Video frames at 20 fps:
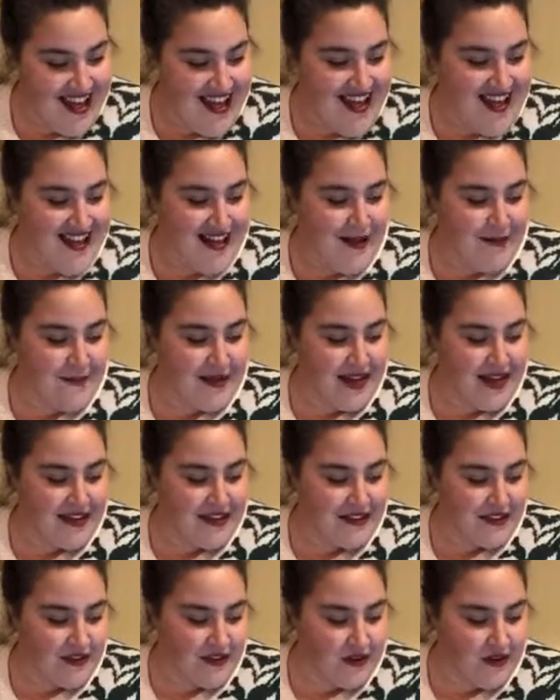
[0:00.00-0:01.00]

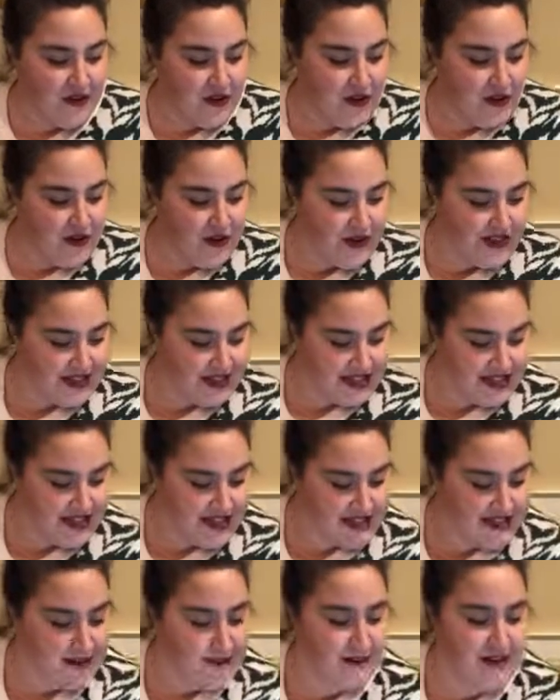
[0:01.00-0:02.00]
And Chrissy
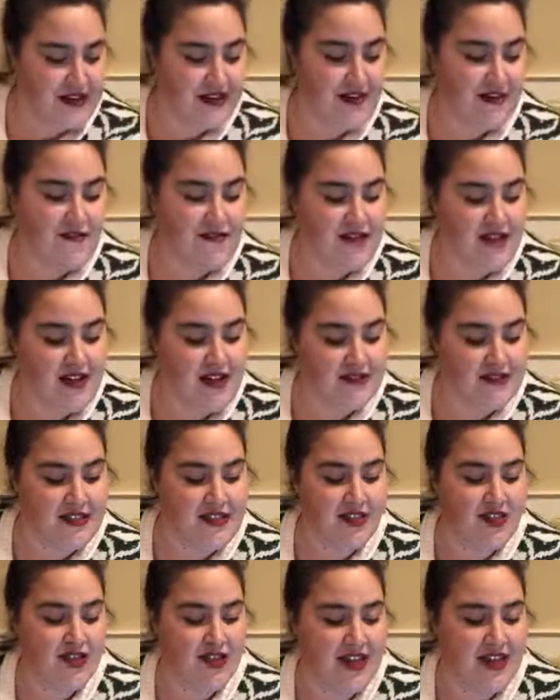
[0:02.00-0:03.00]
Sabino loves the
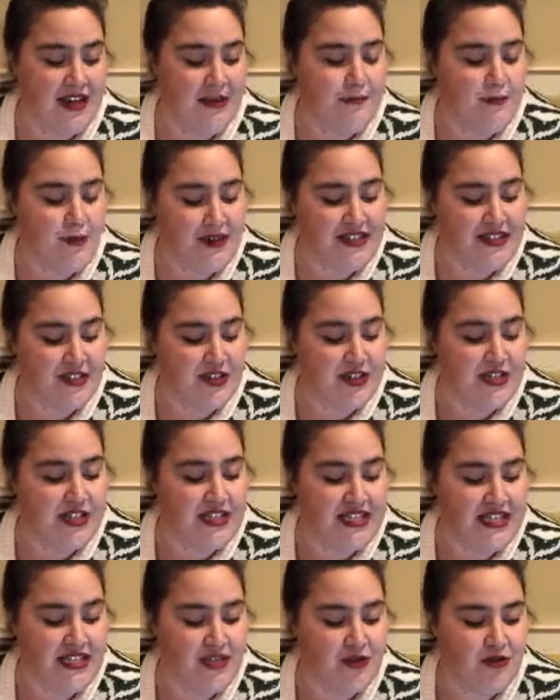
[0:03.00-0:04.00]
Shea Moisture
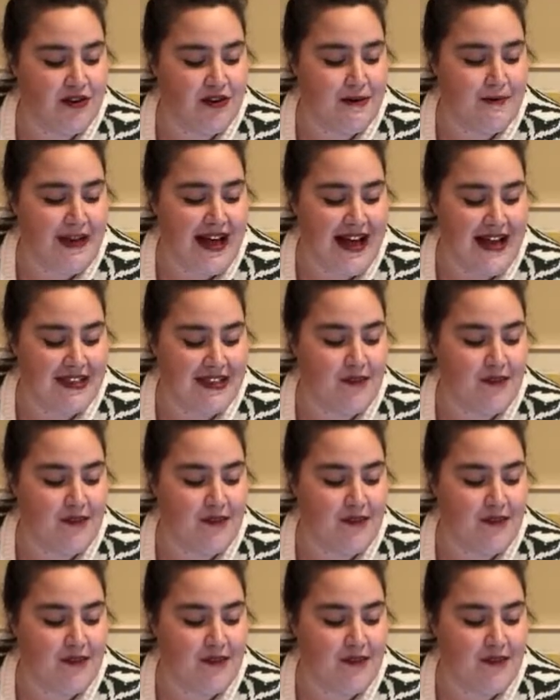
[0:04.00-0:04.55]
Tea Tree Mask